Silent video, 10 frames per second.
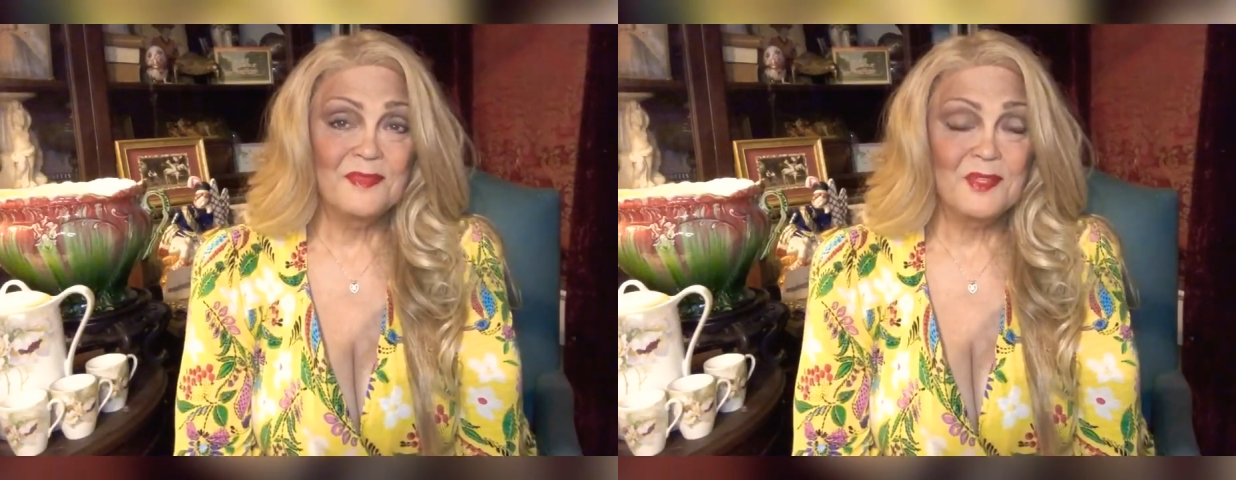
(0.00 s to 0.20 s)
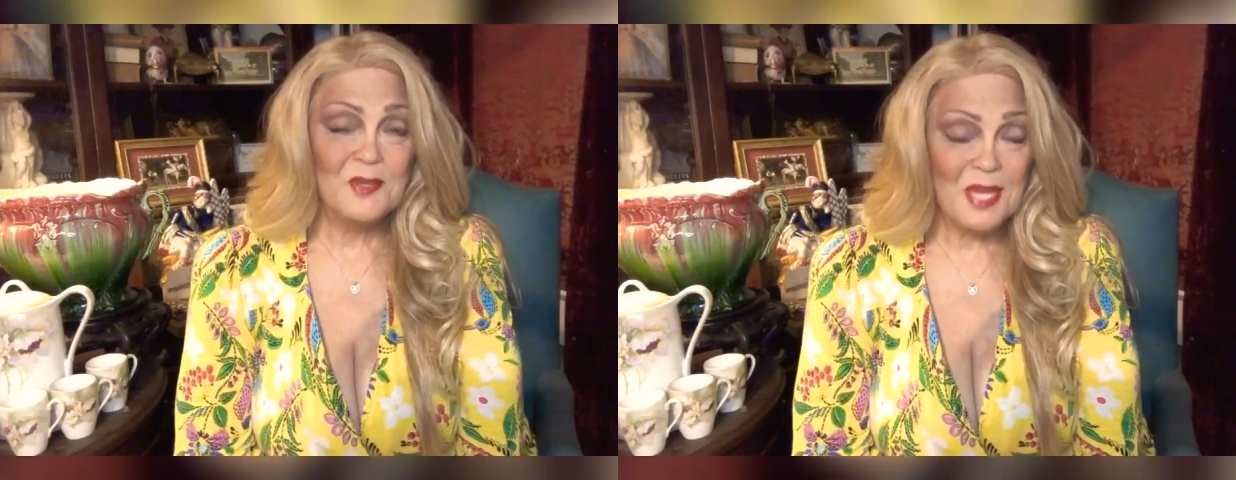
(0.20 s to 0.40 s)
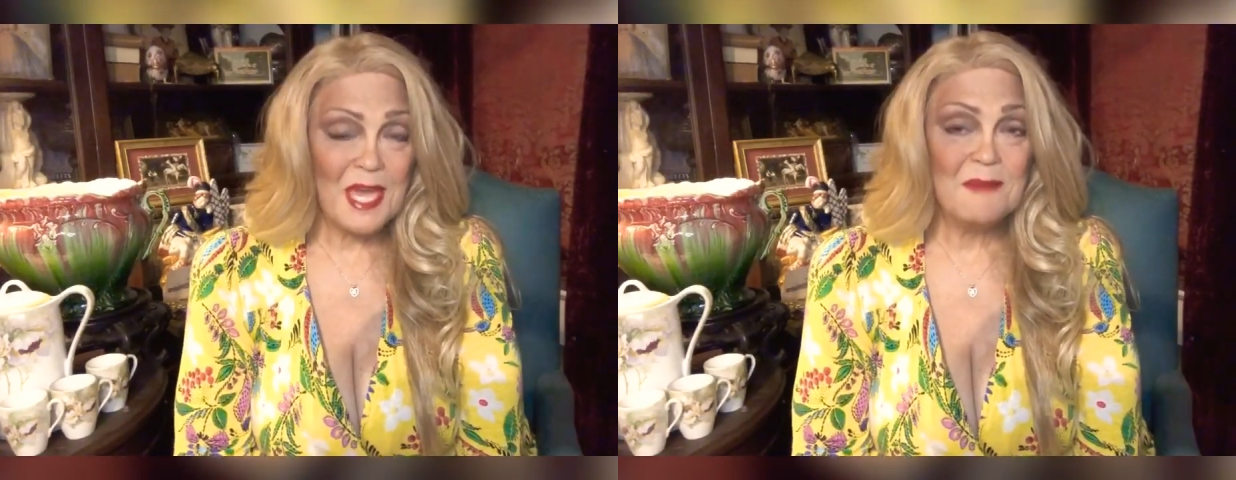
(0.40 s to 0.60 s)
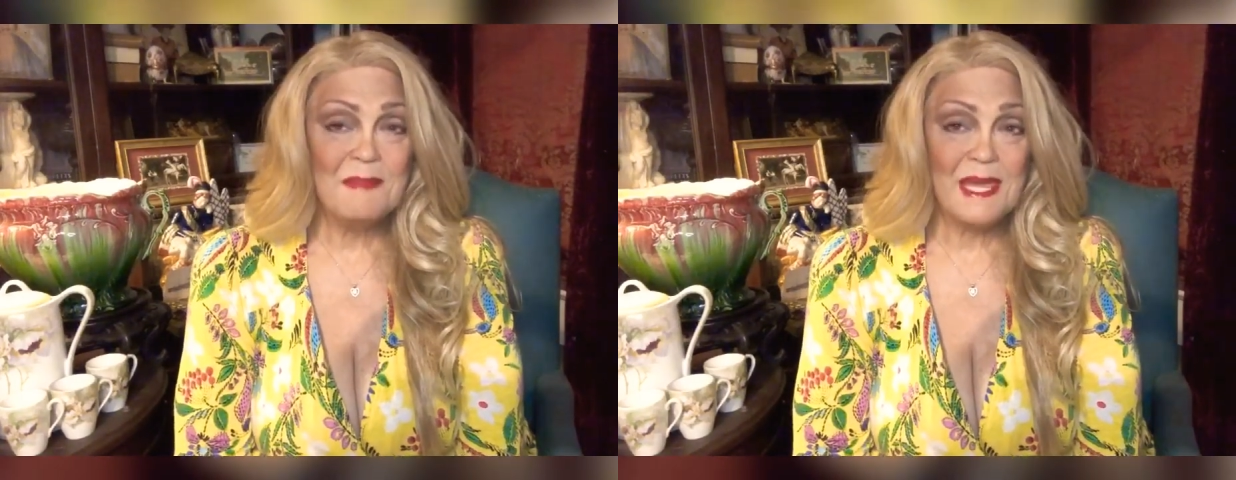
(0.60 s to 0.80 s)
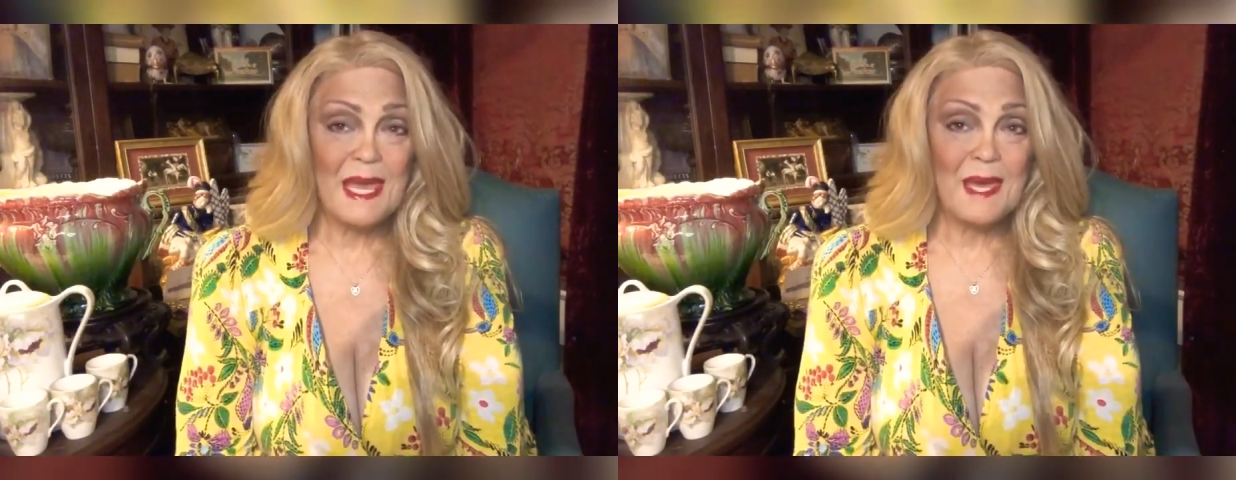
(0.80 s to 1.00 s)
You can
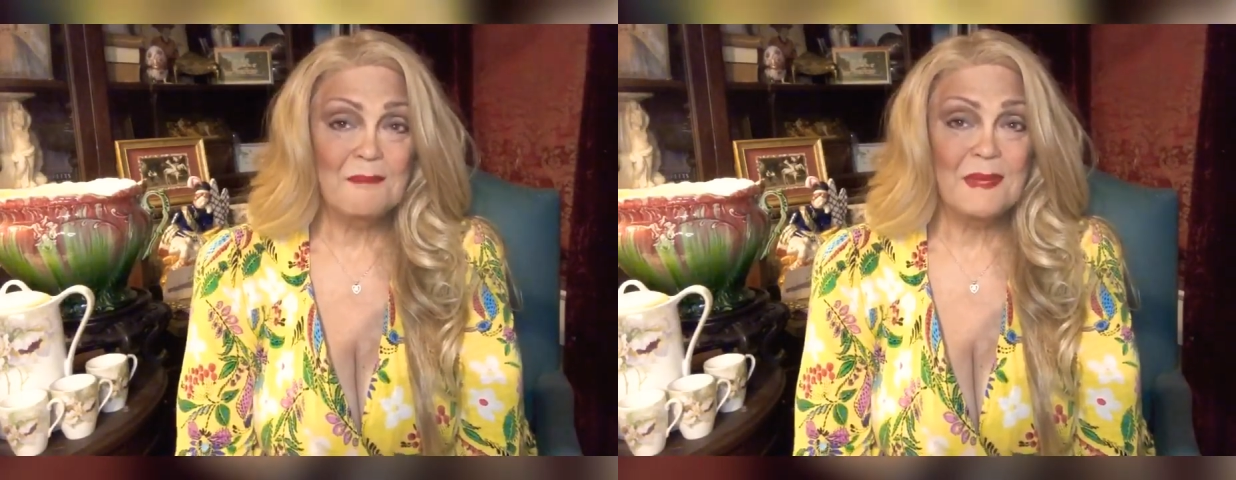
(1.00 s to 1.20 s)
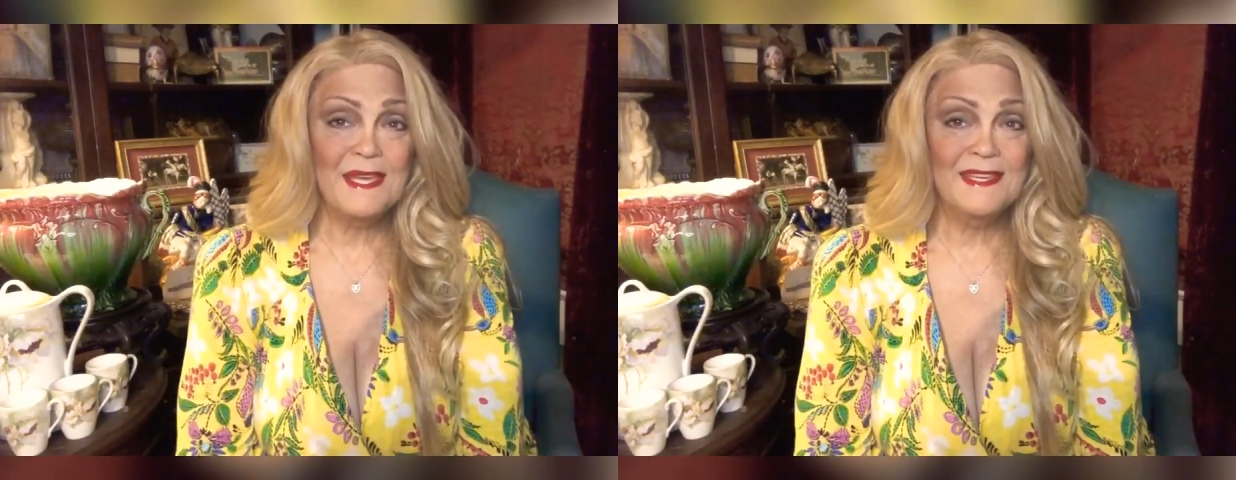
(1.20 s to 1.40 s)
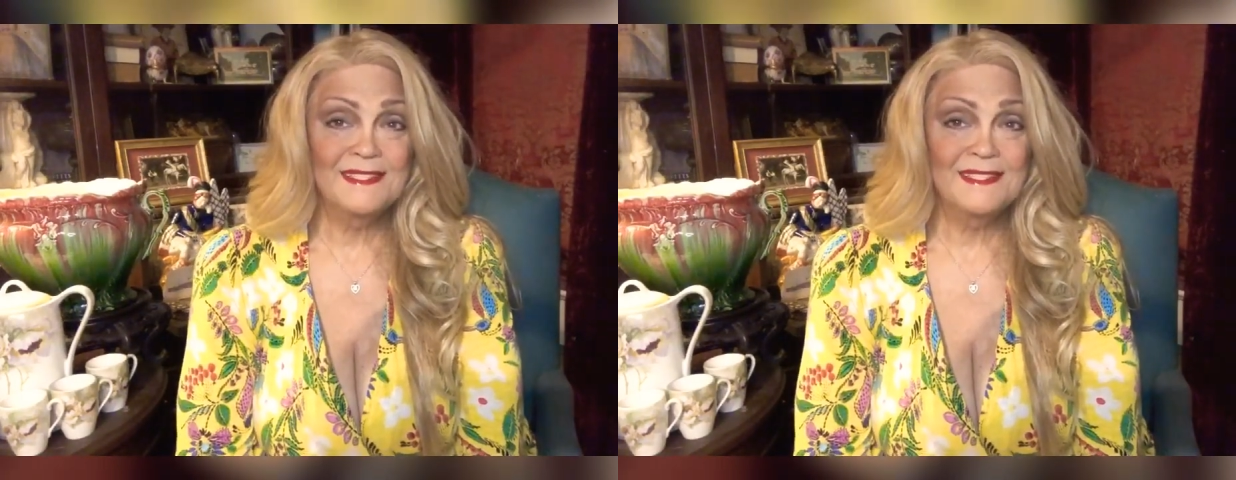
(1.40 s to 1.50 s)
be happy.